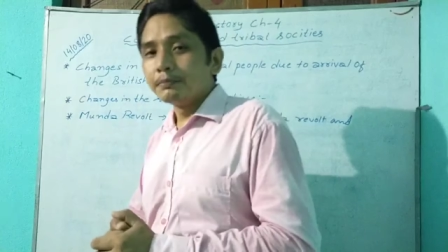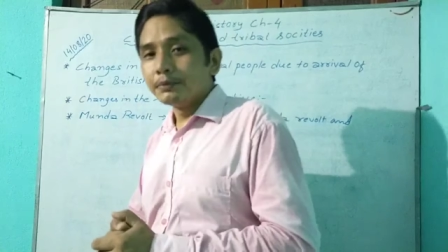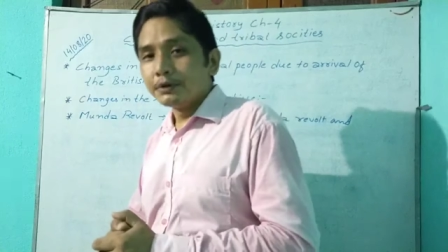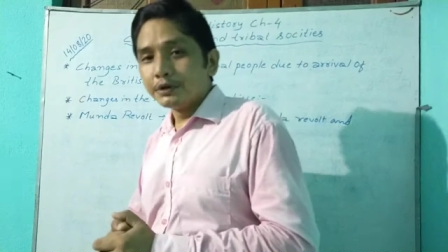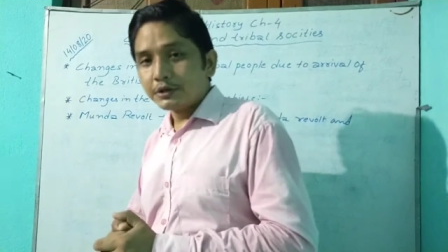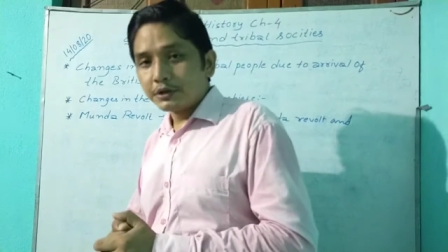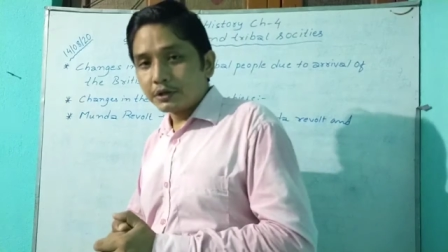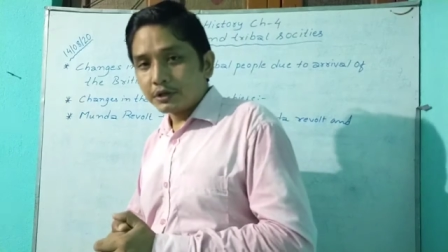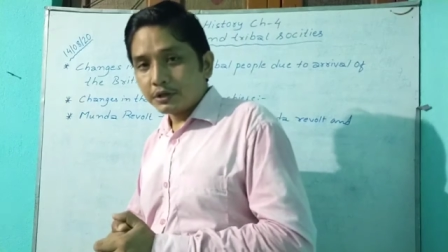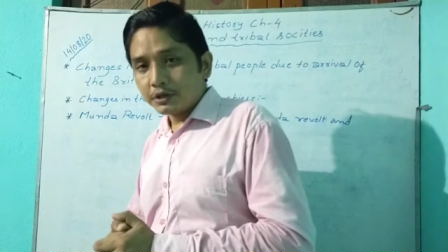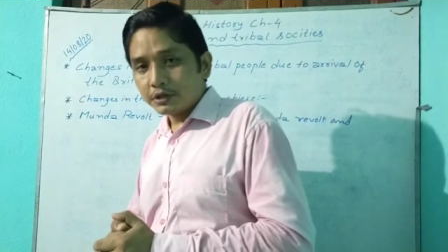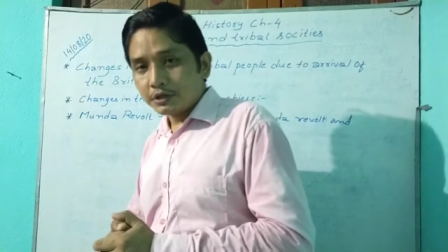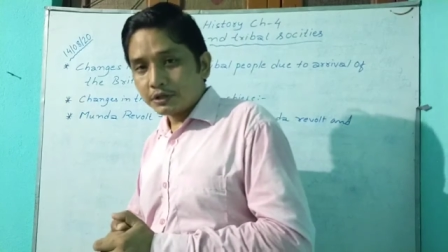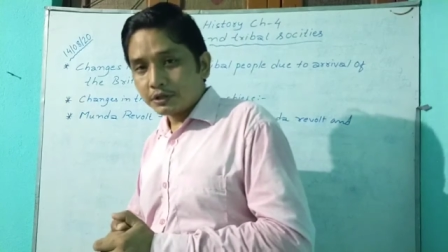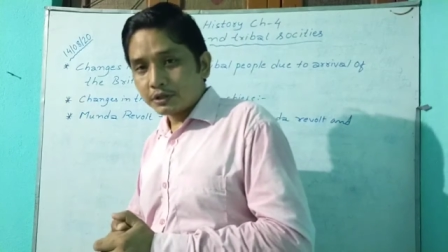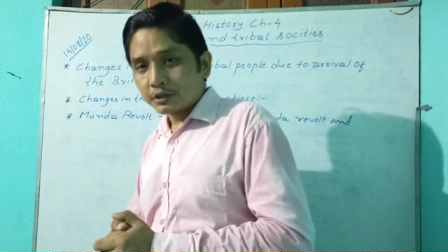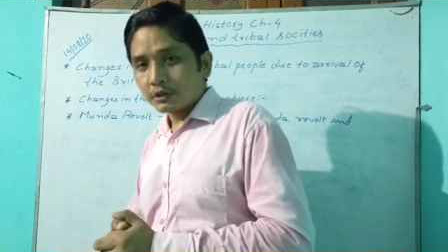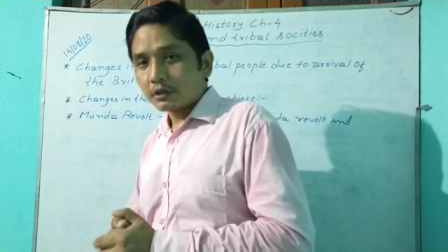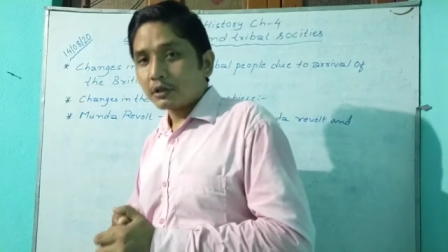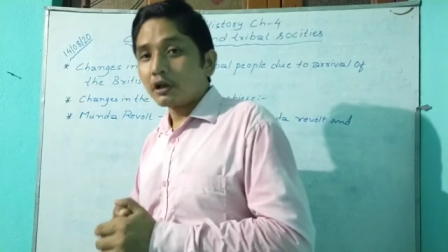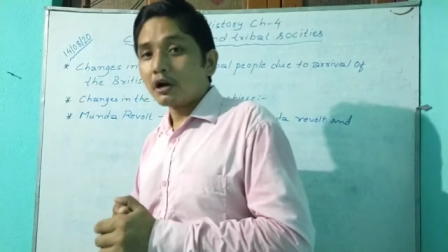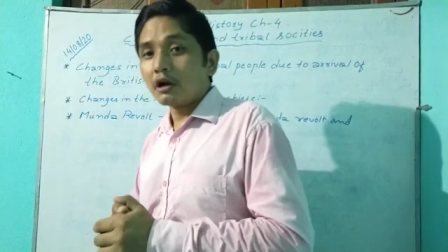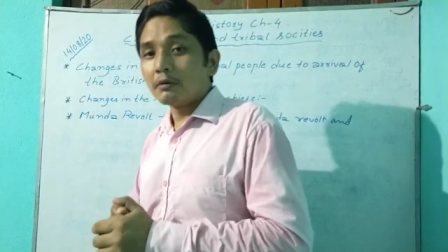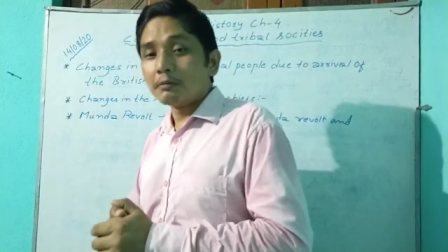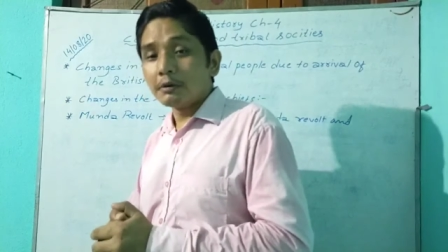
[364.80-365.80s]
the British
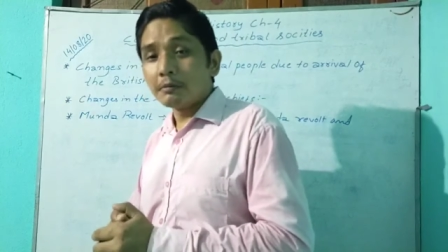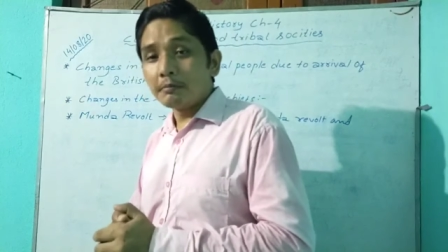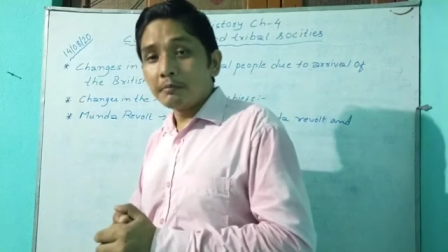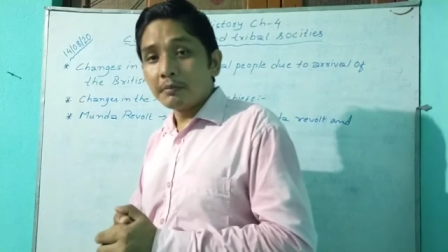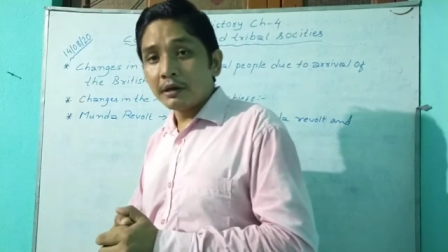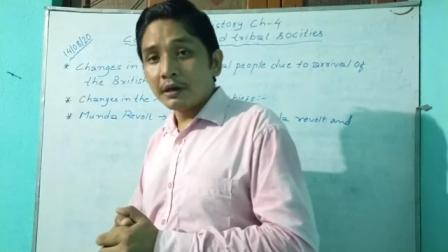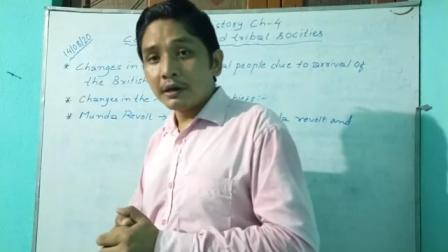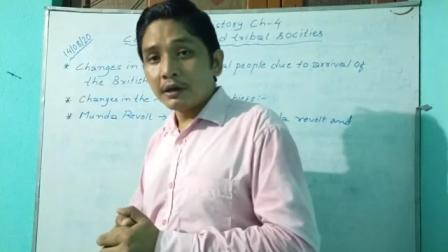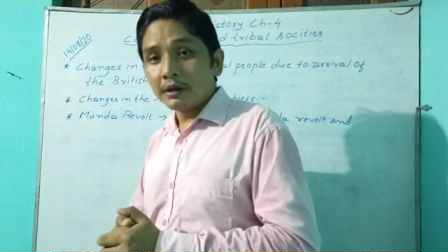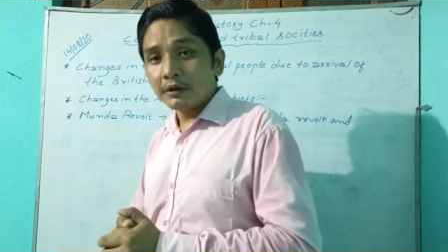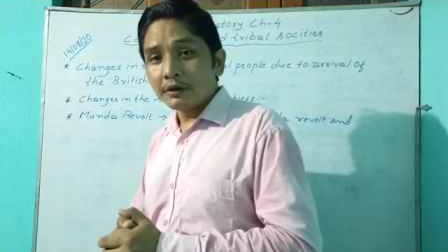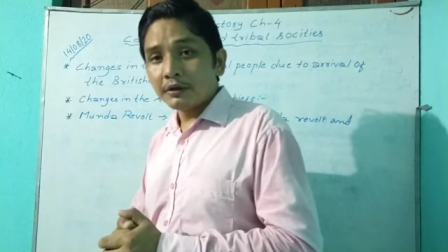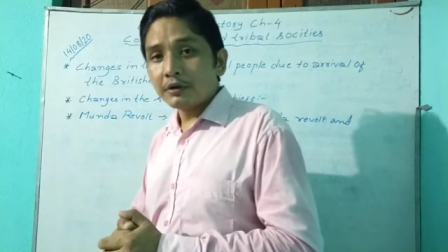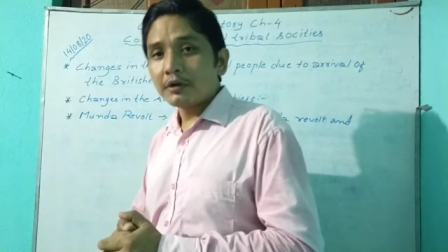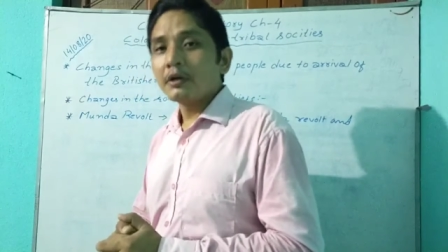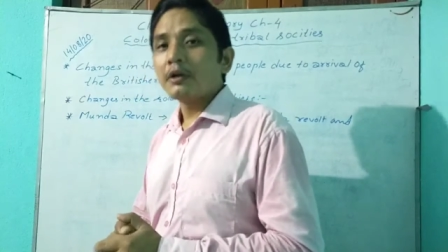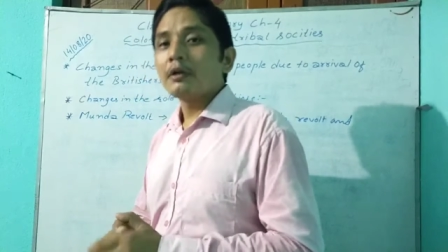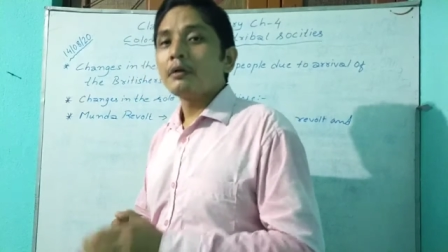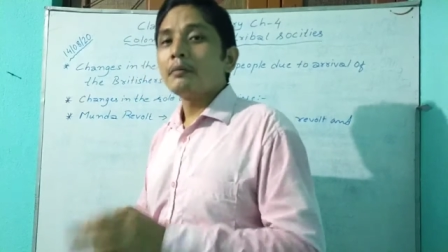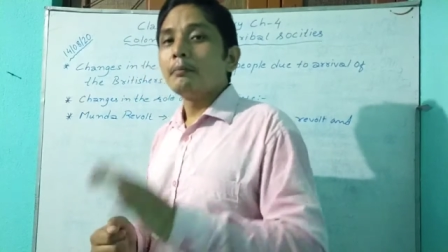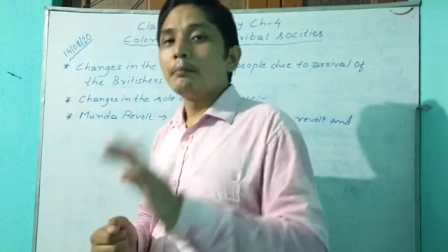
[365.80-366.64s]
government,